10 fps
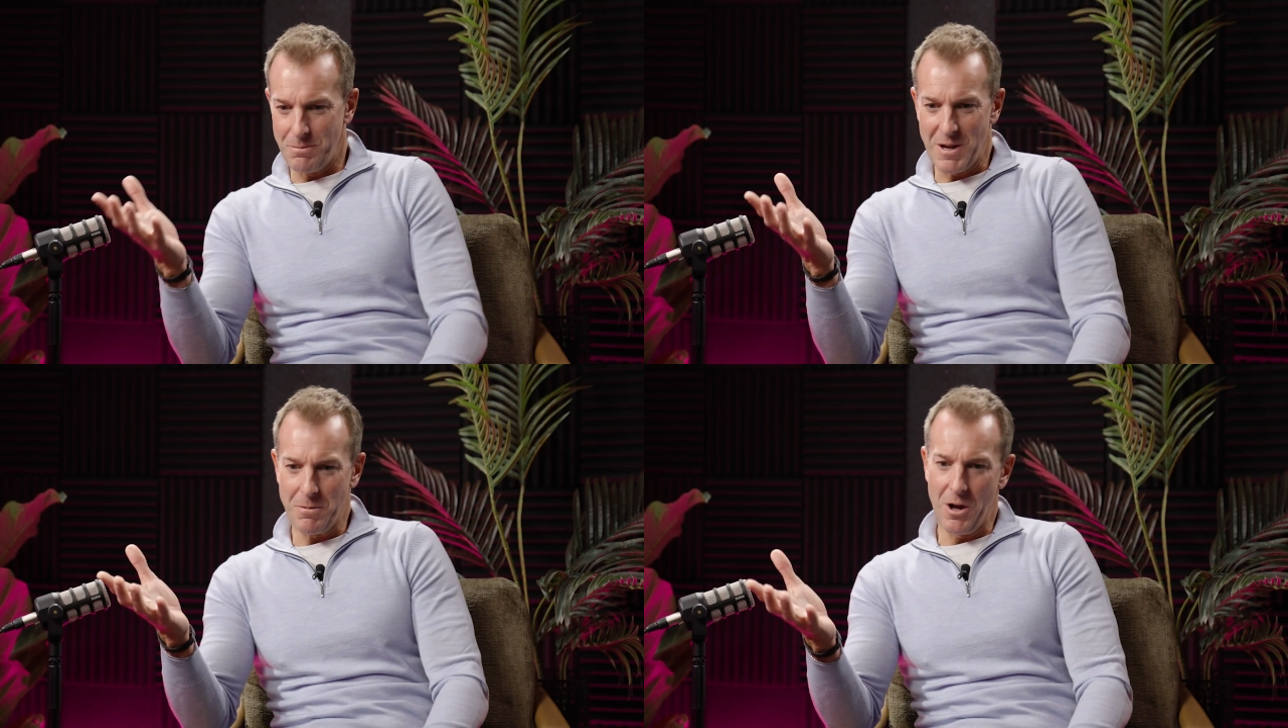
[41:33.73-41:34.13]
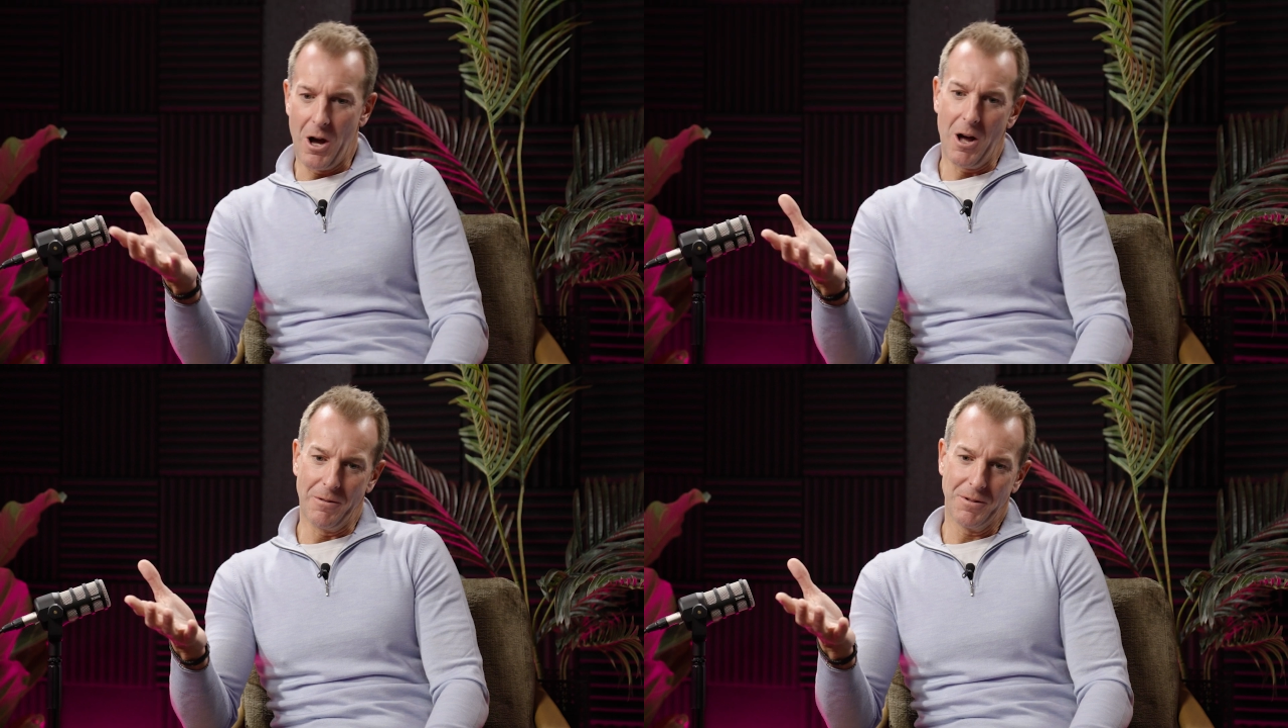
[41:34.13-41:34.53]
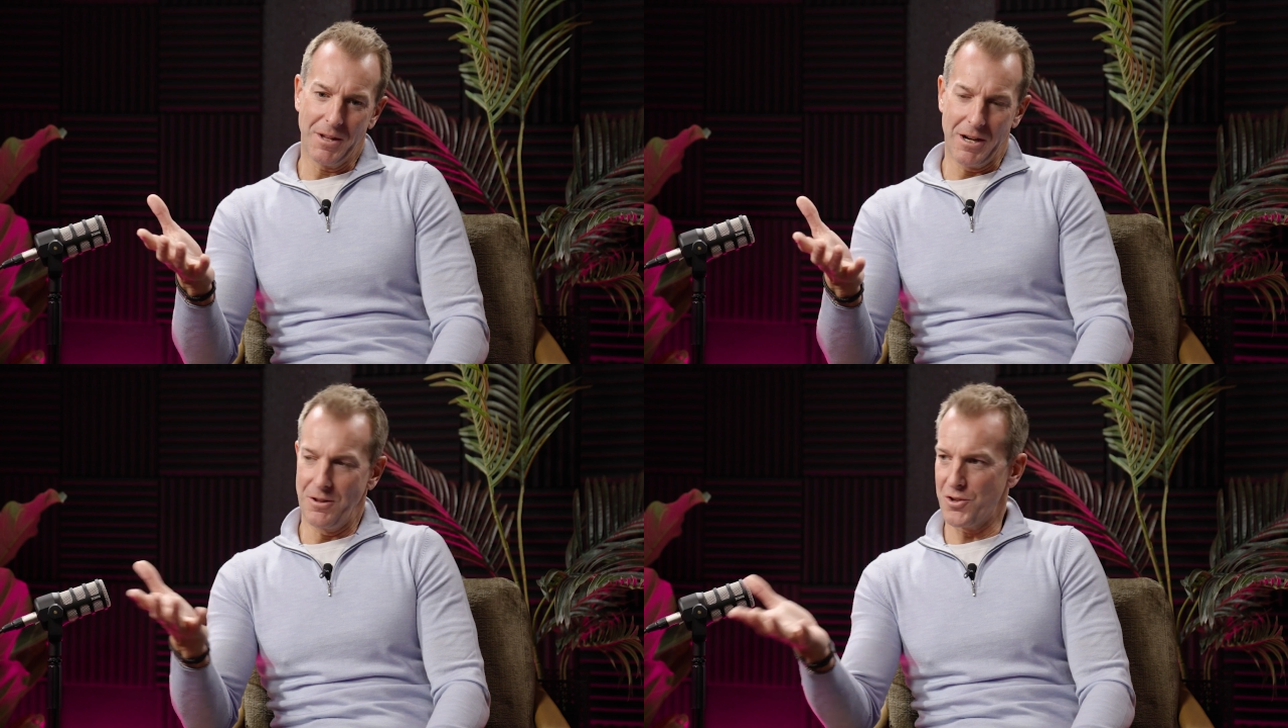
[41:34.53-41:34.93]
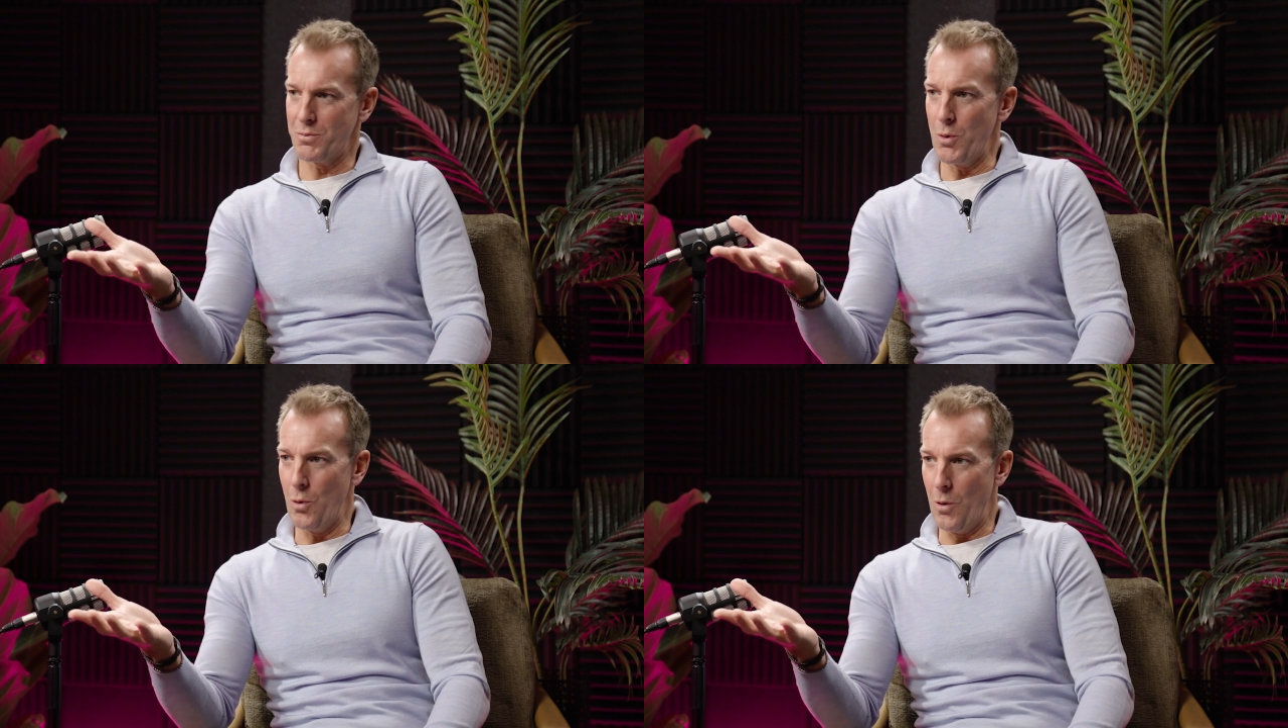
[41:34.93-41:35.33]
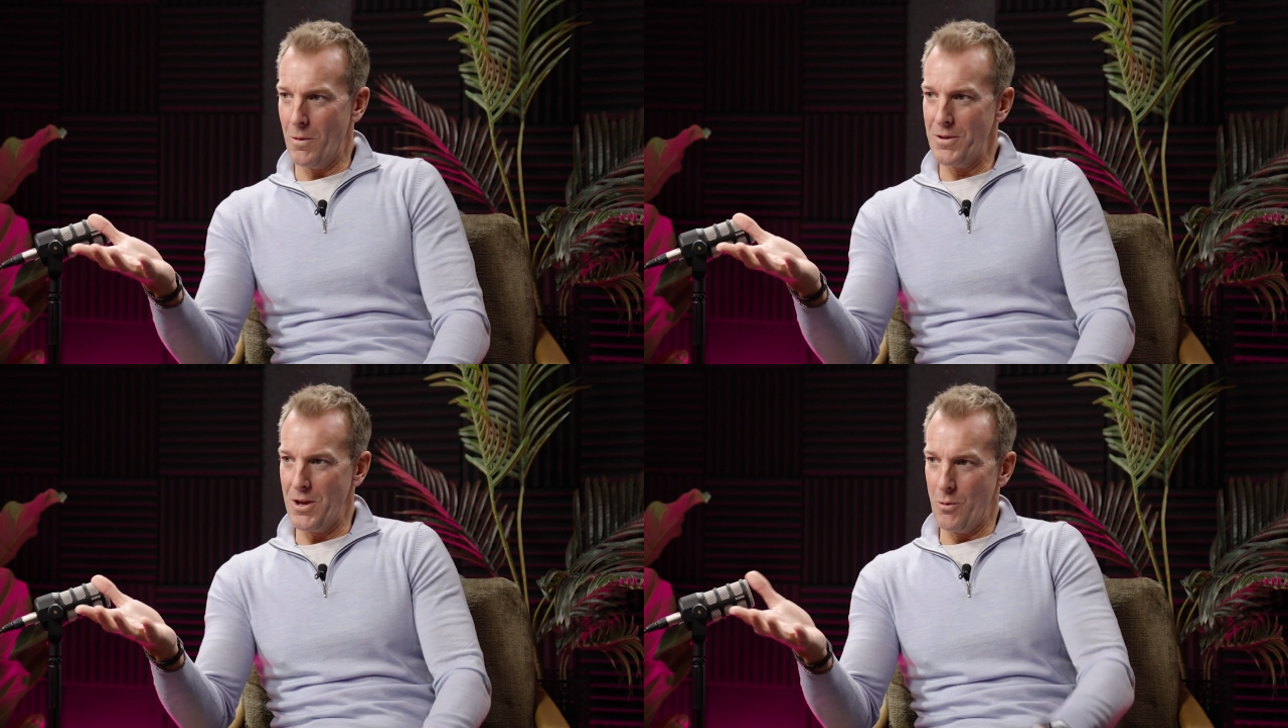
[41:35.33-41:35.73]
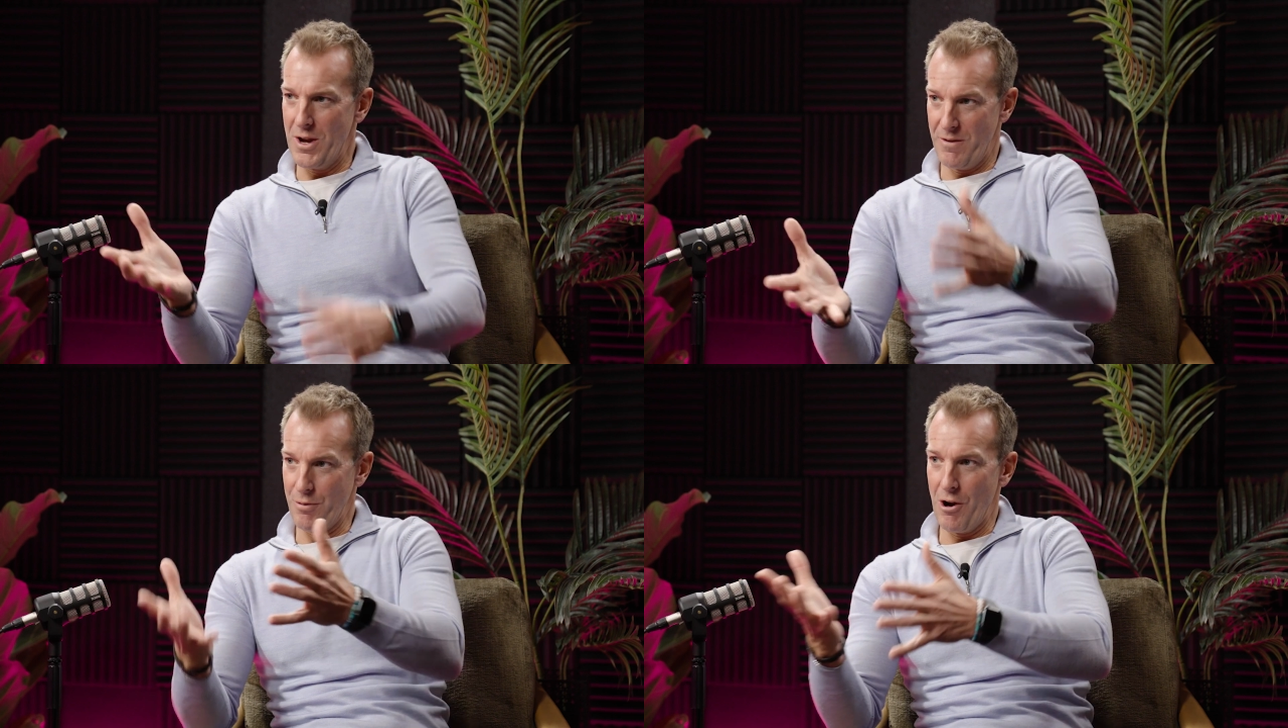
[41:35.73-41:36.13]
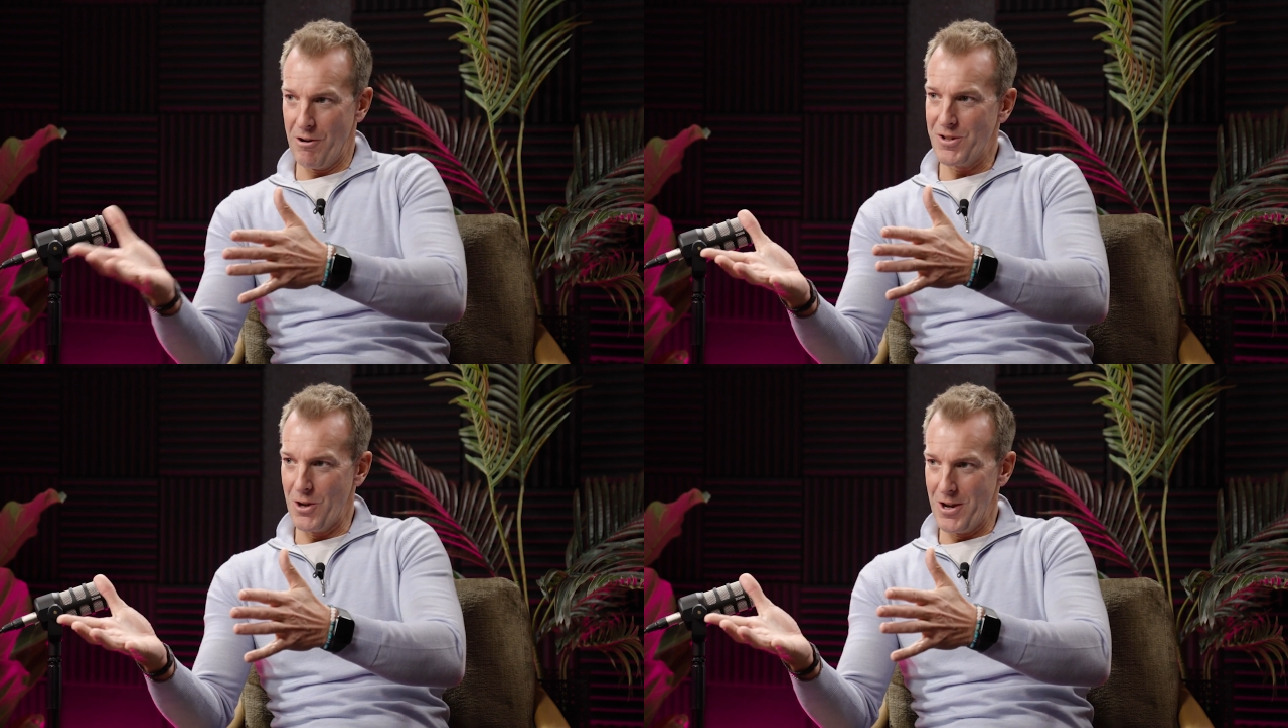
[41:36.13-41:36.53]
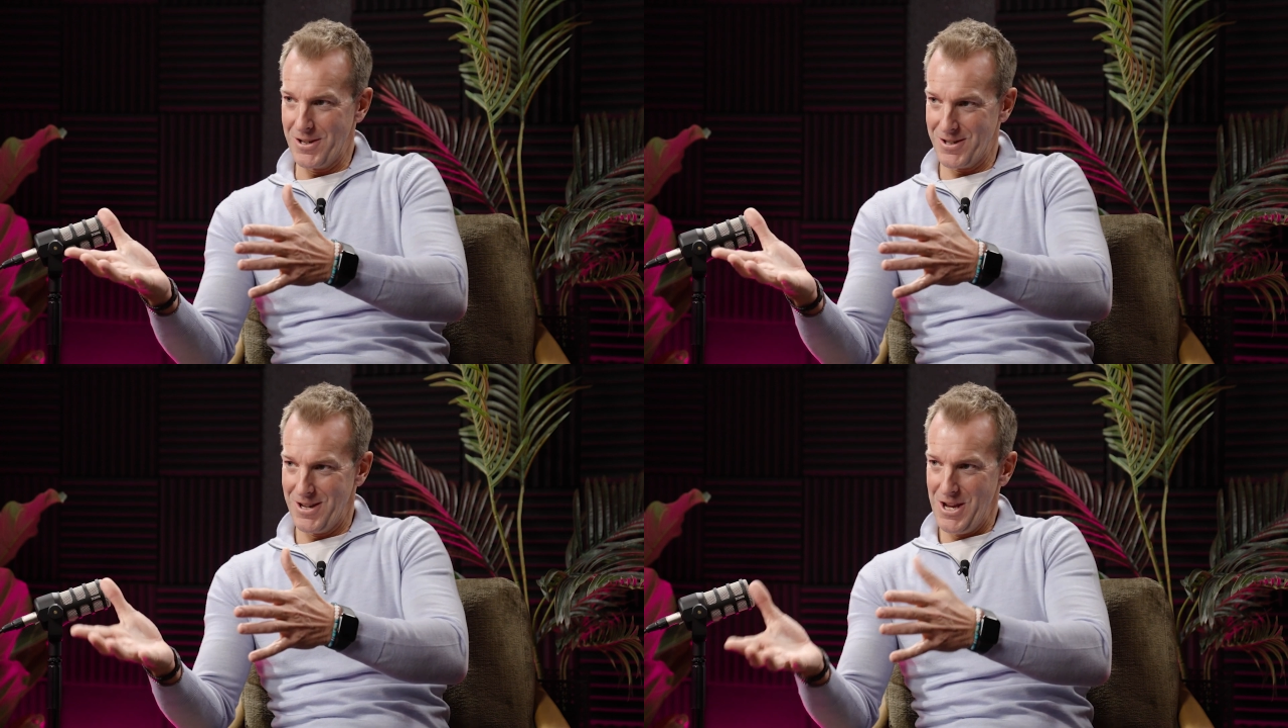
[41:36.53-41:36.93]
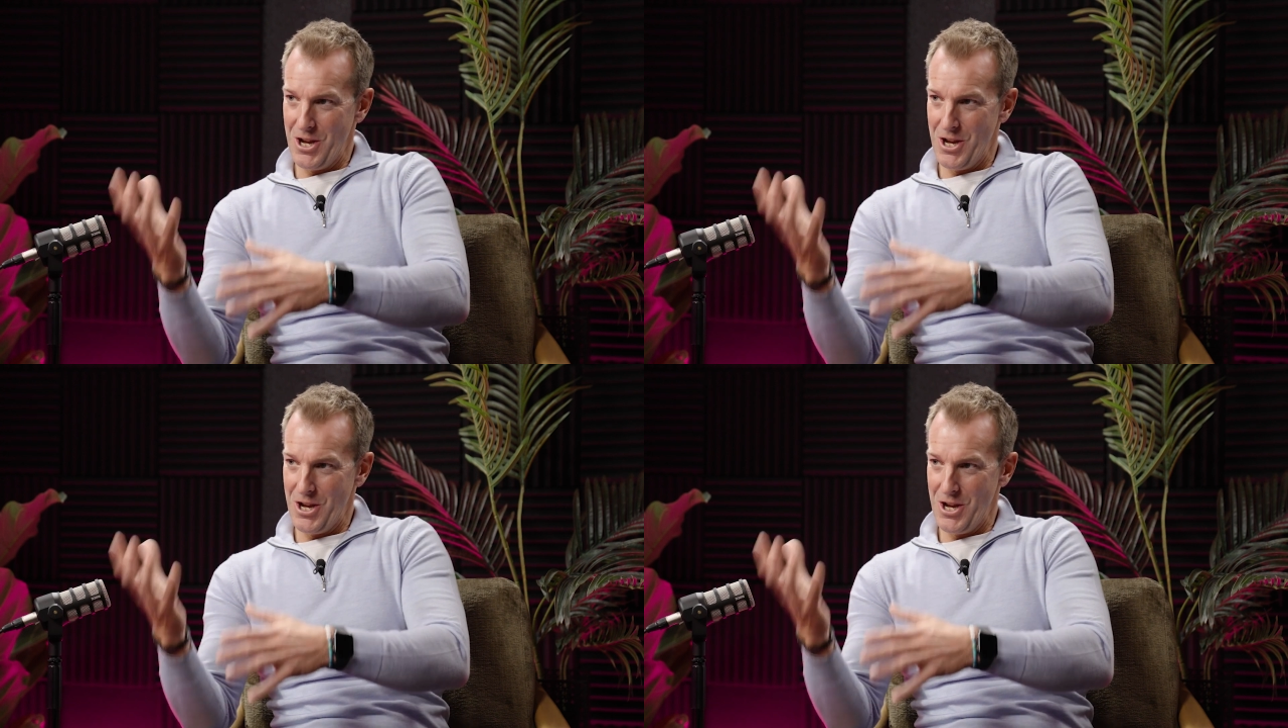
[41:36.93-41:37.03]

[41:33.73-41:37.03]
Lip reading: people that aren't getting the support, where you prioritised